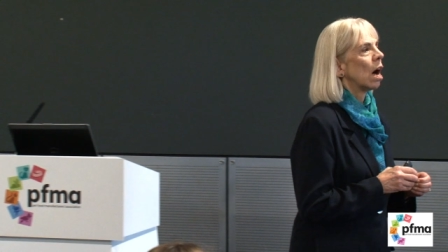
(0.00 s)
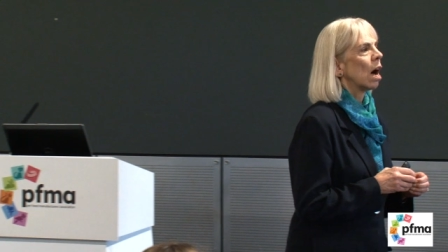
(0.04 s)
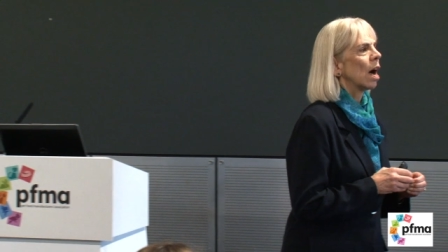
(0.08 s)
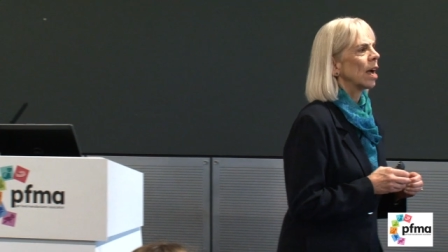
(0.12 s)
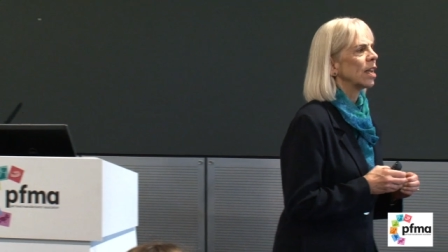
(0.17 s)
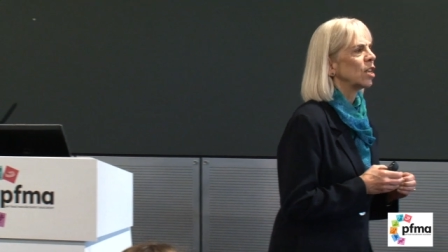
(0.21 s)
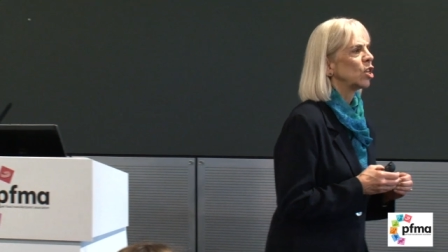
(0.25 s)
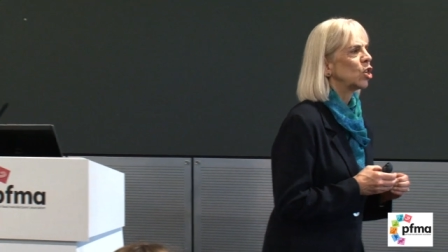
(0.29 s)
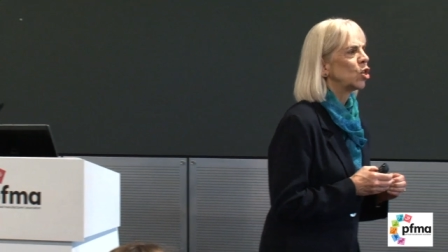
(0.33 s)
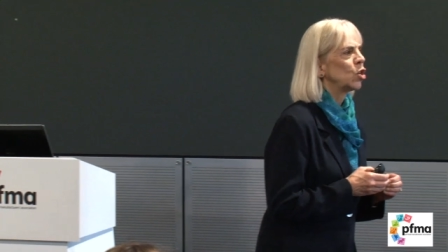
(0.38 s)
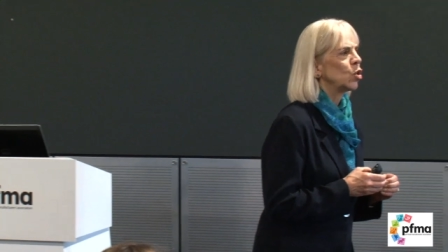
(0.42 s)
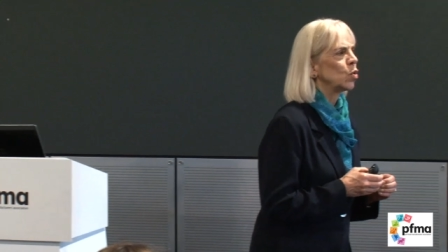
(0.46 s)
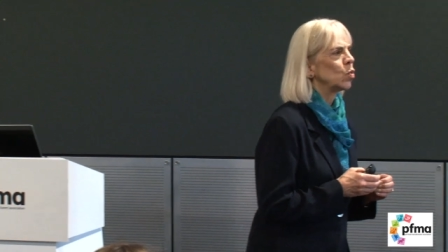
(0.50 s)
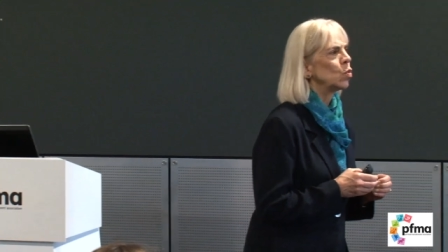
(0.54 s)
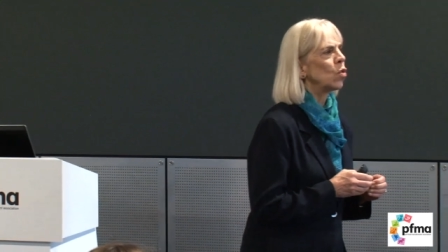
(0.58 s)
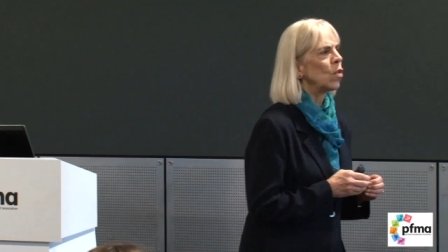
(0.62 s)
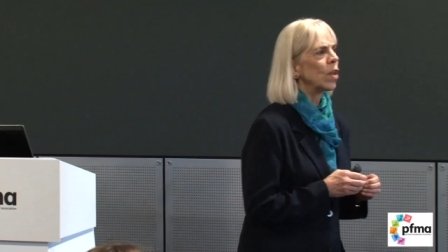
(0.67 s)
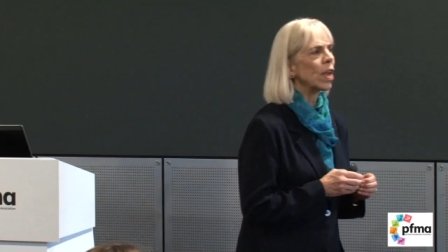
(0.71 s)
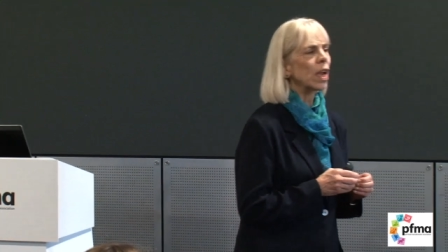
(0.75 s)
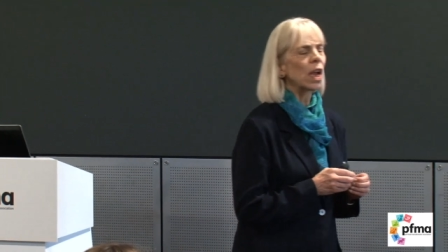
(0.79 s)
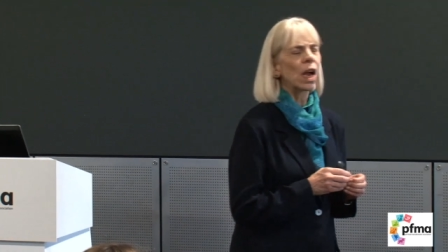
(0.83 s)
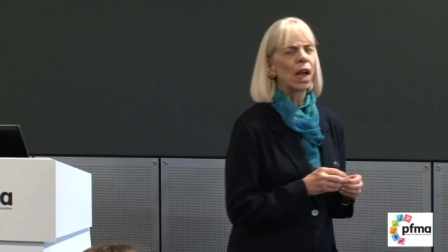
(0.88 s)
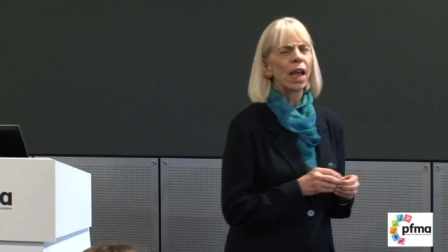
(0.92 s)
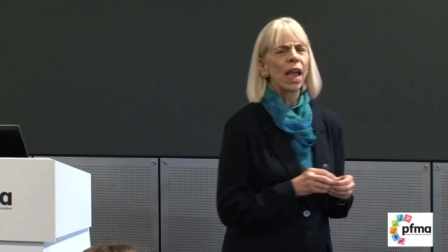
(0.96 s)
I do
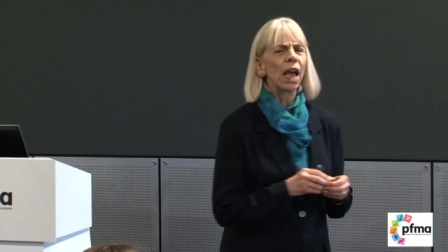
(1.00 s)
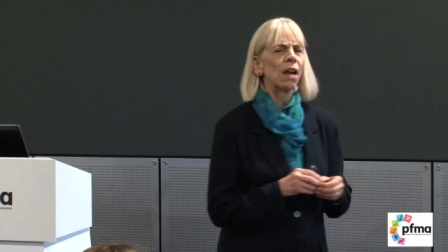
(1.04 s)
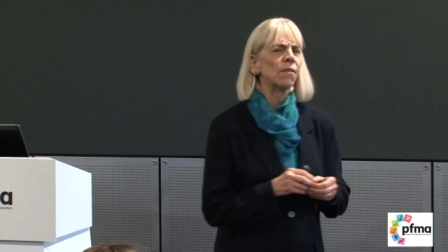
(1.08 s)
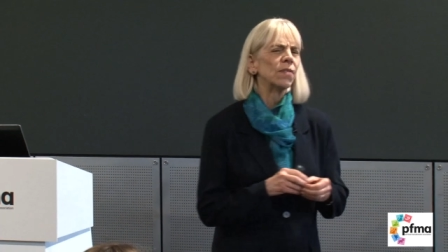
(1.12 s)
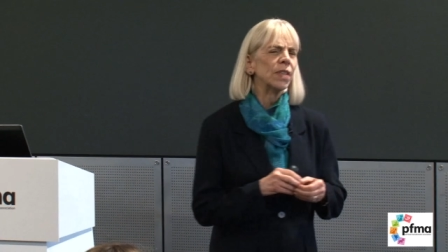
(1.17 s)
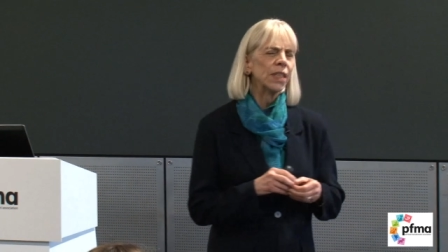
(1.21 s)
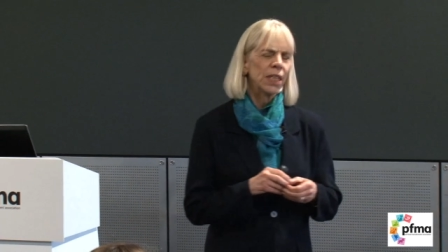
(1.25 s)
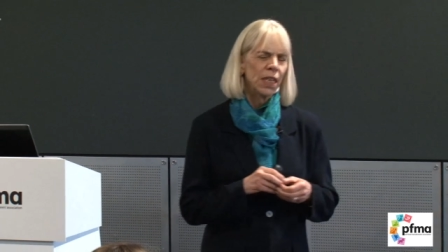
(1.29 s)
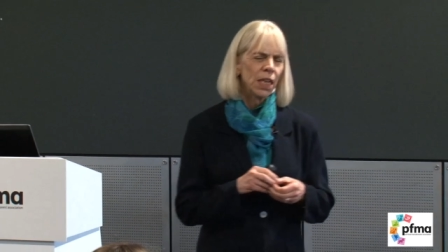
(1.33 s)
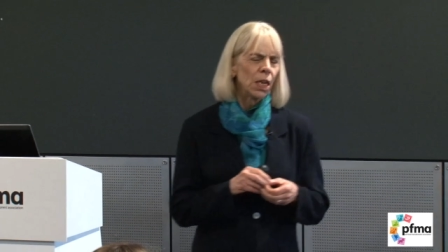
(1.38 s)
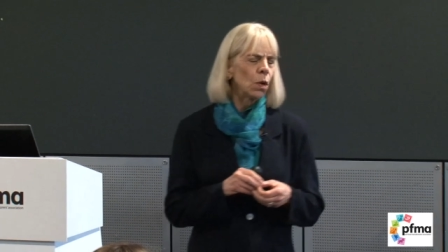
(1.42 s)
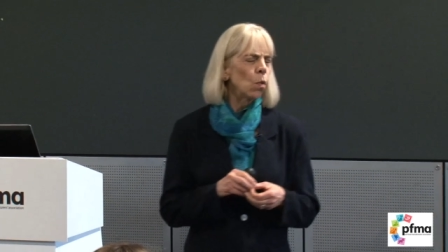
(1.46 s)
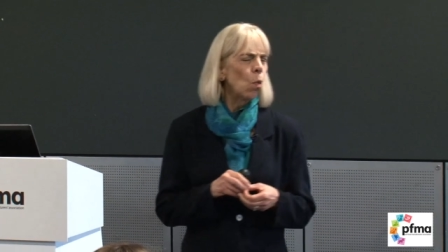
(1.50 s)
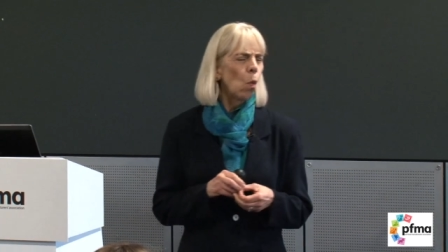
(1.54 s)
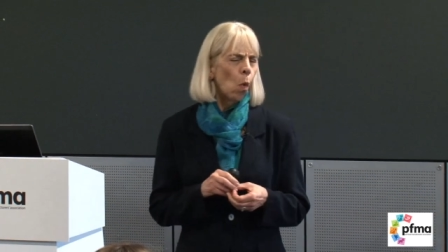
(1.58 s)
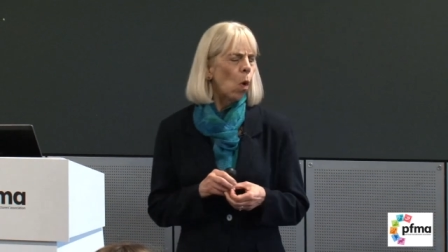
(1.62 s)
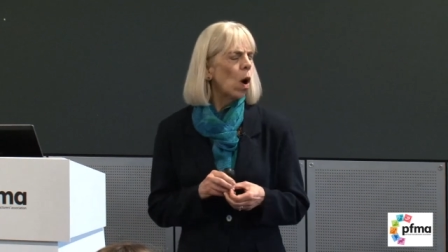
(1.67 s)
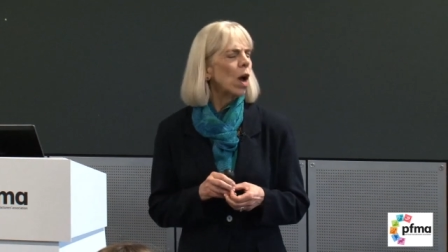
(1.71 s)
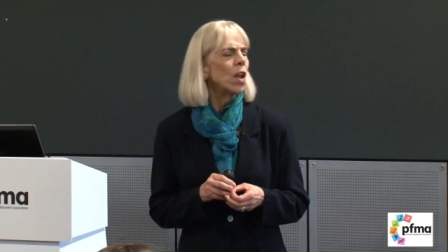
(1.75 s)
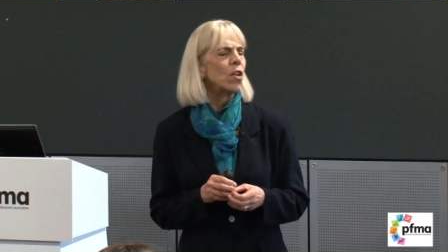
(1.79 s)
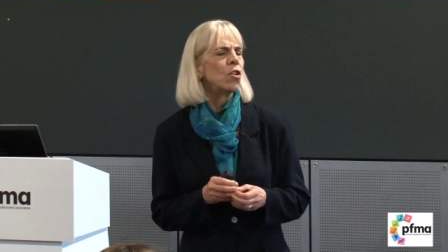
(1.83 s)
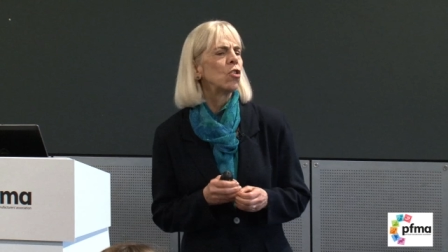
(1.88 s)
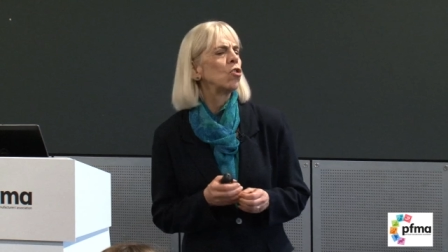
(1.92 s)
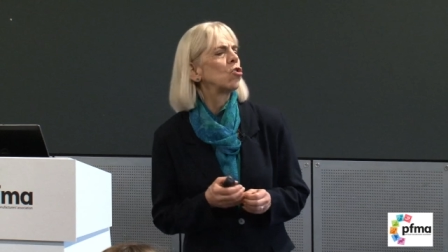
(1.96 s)
think I have seen
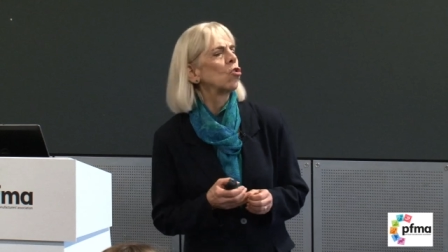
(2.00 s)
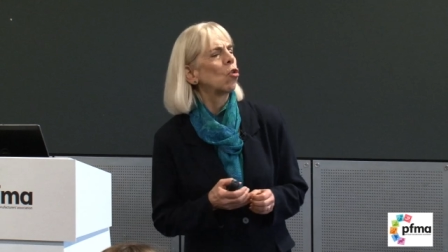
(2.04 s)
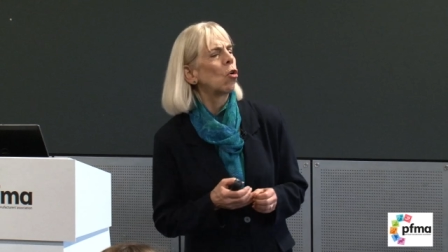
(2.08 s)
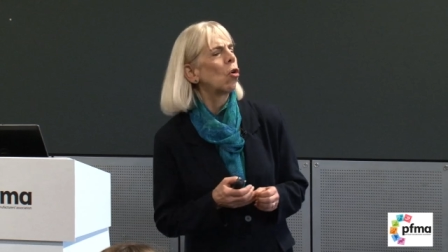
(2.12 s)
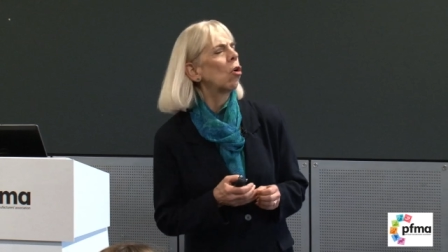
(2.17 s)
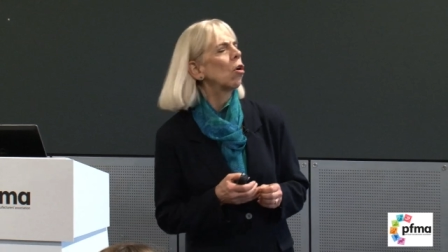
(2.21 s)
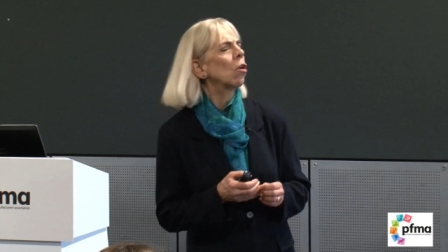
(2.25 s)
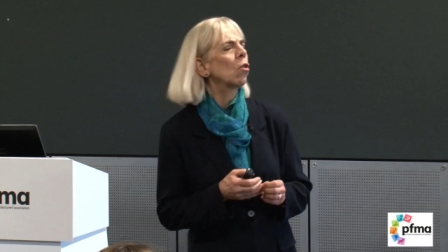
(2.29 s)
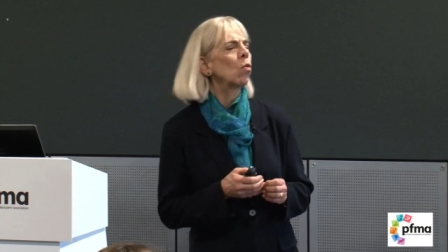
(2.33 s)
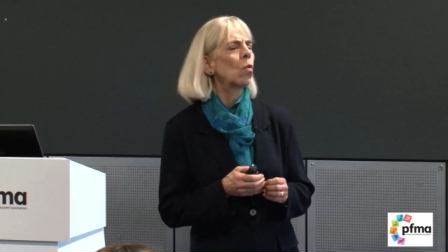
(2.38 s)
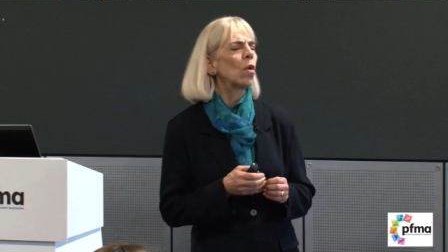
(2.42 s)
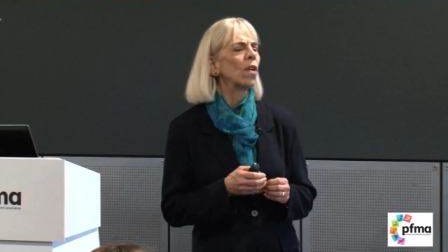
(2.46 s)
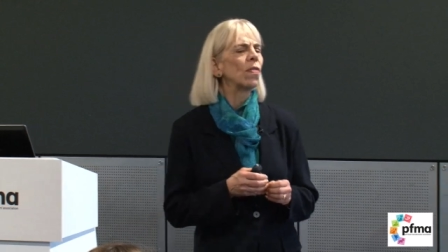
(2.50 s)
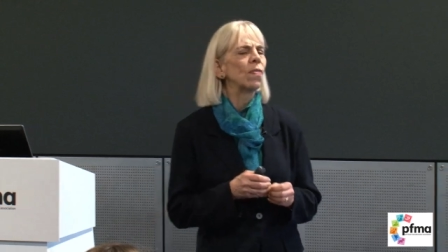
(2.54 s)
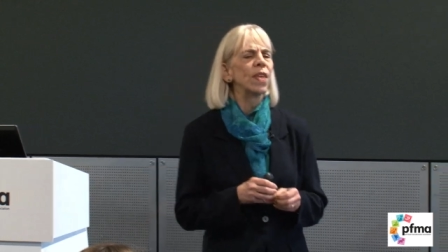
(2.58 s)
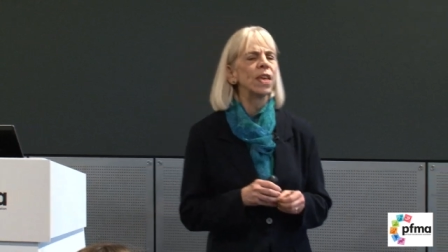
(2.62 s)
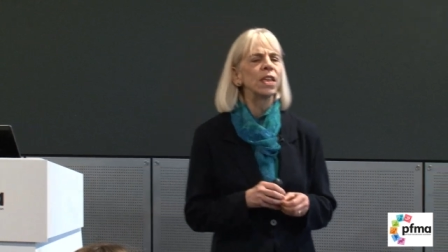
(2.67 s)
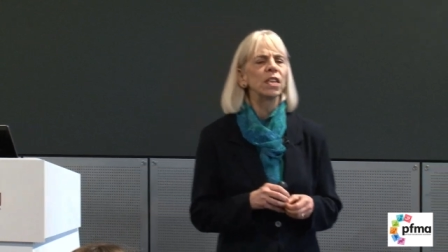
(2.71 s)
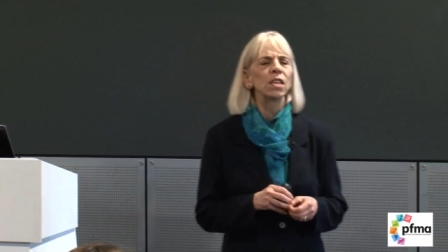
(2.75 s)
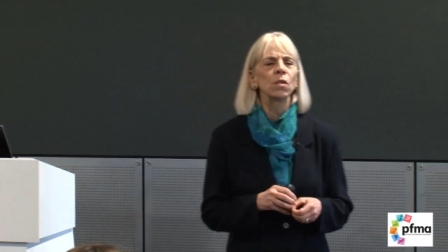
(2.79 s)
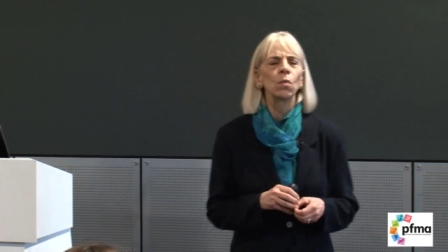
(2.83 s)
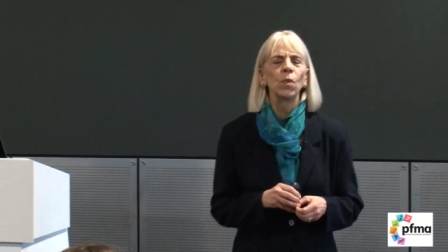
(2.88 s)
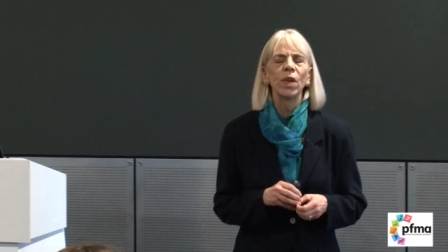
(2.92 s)
one dog with this.